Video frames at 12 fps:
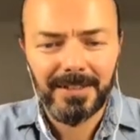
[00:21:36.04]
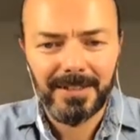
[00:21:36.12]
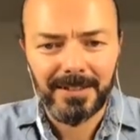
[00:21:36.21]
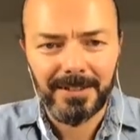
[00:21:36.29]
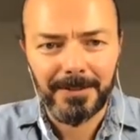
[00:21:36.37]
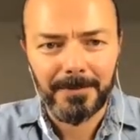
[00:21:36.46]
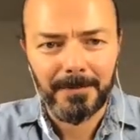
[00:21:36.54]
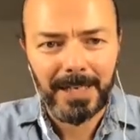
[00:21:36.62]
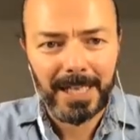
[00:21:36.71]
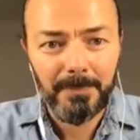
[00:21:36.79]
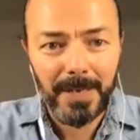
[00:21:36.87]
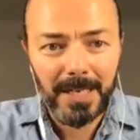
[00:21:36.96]
uh,
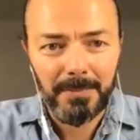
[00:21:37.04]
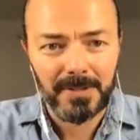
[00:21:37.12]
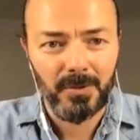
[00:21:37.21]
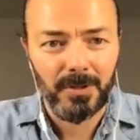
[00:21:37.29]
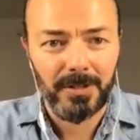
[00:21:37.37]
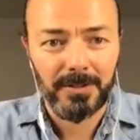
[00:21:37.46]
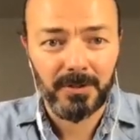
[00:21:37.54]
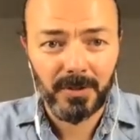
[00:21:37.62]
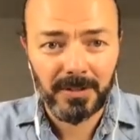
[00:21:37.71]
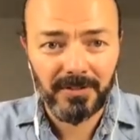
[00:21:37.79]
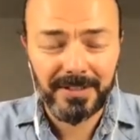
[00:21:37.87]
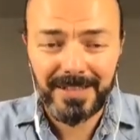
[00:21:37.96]
like paper. So
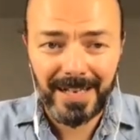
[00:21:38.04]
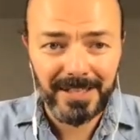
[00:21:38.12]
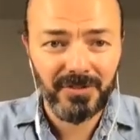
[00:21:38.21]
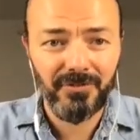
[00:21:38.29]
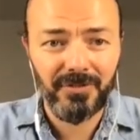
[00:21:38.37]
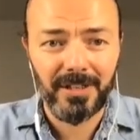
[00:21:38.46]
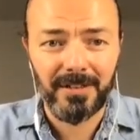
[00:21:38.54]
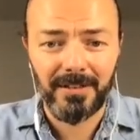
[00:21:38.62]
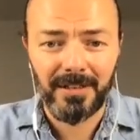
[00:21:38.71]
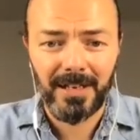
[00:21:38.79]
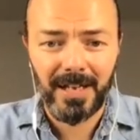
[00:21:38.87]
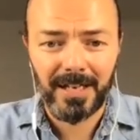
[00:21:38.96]
it does feel
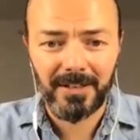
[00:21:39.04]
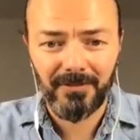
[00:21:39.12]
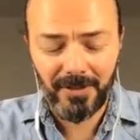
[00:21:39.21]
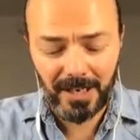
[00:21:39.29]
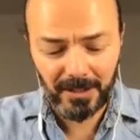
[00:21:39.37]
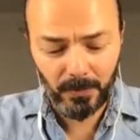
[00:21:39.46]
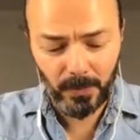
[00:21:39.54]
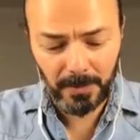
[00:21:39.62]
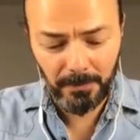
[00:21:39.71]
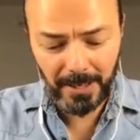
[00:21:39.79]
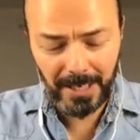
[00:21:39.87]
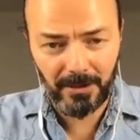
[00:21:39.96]
like writing with a
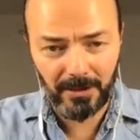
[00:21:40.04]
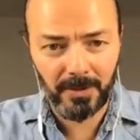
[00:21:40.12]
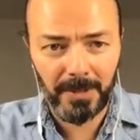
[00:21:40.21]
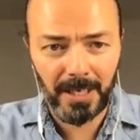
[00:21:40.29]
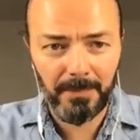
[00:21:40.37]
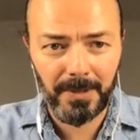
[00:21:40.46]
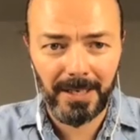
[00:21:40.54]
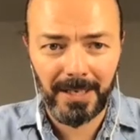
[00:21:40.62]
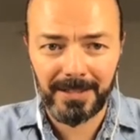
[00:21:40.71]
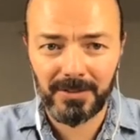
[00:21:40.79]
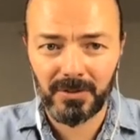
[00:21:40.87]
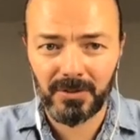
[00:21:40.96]
pen on a paper,
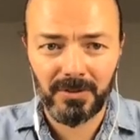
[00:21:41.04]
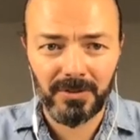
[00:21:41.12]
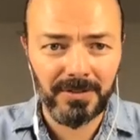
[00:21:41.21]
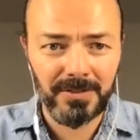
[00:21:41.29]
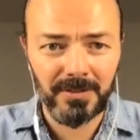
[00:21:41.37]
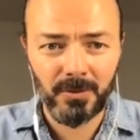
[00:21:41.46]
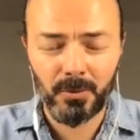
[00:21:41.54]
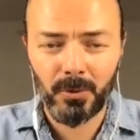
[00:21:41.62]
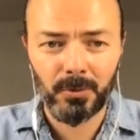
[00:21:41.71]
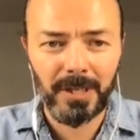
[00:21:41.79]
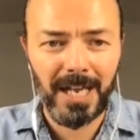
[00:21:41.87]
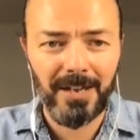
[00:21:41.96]
and you
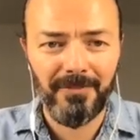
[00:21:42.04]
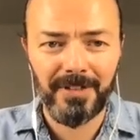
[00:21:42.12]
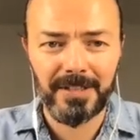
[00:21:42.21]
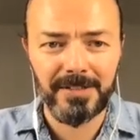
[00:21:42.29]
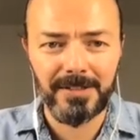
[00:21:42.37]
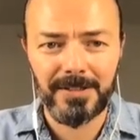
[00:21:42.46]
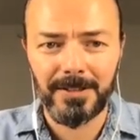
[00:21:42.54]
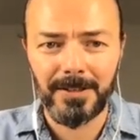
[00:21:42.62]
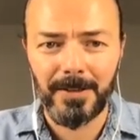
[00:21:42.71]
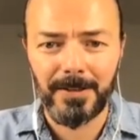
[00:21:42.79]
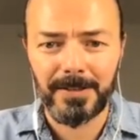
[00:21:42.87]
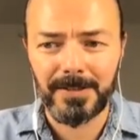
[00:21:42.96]
don't have this
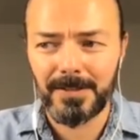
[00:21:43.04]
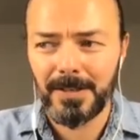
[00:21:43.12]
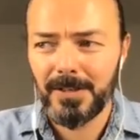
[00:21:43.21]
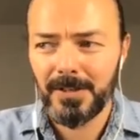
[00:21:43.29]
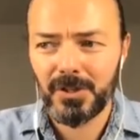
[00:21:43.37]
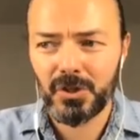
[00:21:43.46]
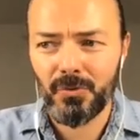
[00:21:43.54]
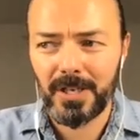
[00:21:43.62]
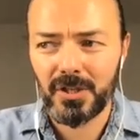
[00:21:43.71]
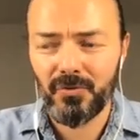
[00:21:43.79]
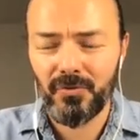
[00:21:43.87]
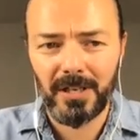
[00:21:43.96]
uh, this
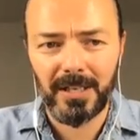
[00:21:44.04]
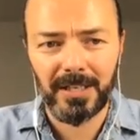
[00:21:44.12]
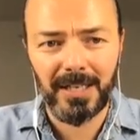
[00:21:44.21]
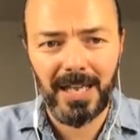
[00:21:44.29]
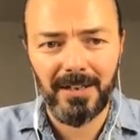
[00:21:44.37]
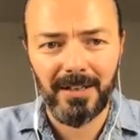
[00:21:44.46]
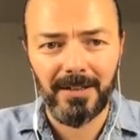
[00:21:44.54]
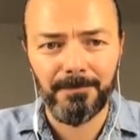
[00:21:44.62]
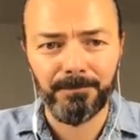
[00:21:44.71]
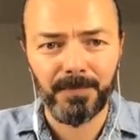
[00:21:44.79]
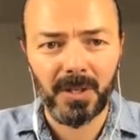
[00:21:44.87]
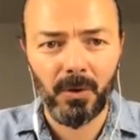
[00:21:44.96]
strange feeling
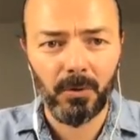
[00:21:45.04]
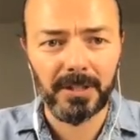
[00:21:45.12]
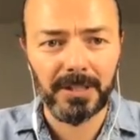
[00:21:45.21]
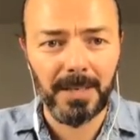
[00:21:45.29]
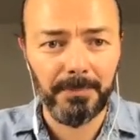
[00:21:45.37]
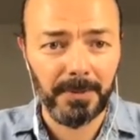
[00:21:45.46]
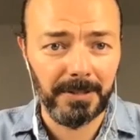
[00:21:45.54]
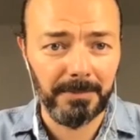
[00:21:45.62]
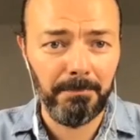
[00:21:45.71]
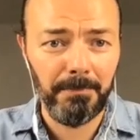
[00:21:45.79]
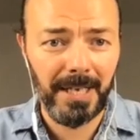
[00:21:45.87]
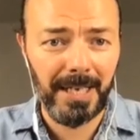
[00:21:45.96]
um, holding up a
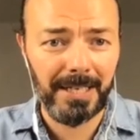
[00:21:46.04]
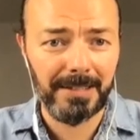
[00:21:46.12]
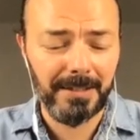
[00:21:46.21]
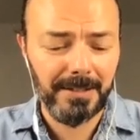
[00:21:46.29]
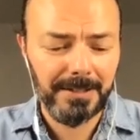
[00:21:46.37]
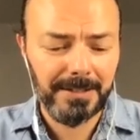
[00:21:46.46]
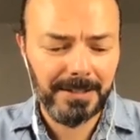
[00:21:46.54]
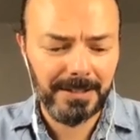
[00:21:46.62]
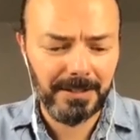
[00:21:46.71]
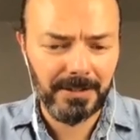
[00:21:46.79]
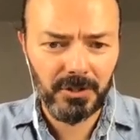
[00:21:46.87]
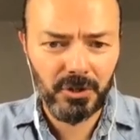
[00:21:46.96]
pen.
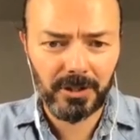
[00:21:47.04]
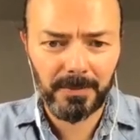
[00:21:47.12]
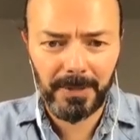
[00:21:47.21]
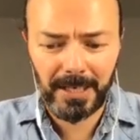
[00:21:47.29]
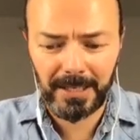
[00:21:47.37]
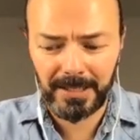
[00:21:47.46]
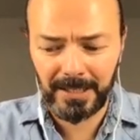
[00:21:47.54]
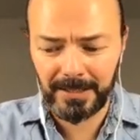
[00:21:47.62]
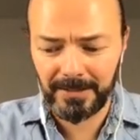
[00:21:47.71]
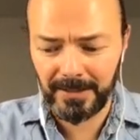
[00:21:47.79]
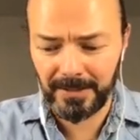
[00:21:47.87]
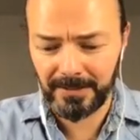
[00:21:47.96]
A digital pen
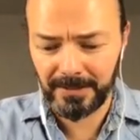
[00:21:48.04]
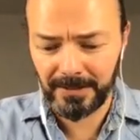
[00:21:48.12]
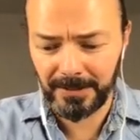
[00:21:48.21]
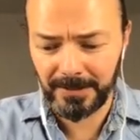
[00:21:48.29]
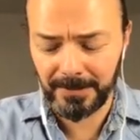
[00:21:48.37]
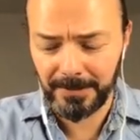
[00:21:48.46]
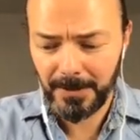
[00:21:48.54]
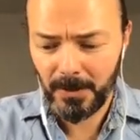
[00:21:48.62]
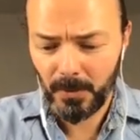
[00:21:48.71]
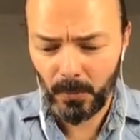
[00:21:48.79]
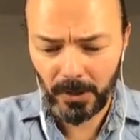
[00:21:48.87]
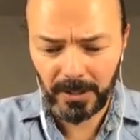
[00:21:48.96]
and and uh,
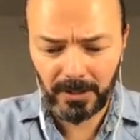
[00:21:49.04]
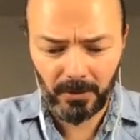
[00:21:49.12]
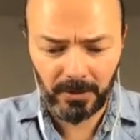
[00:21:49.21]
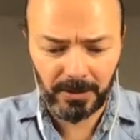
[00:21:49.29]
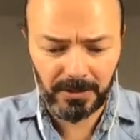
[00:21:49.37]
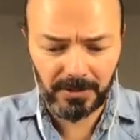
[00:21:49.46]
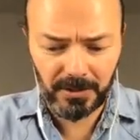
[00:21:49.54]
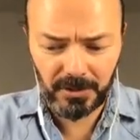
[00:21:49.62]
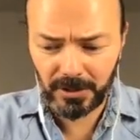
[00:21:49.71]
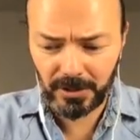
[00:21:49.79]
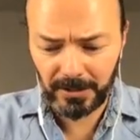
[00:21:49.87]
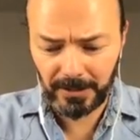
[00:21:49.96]
working on a
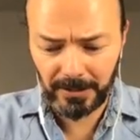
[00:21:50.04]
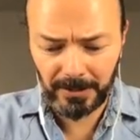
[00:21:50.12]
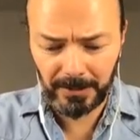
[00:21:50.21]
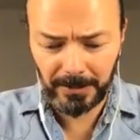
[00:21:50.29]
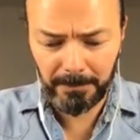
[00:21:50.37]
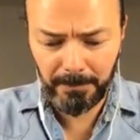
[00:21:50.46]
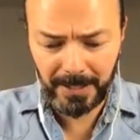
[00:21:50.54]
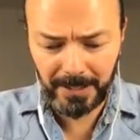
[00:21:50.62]
digital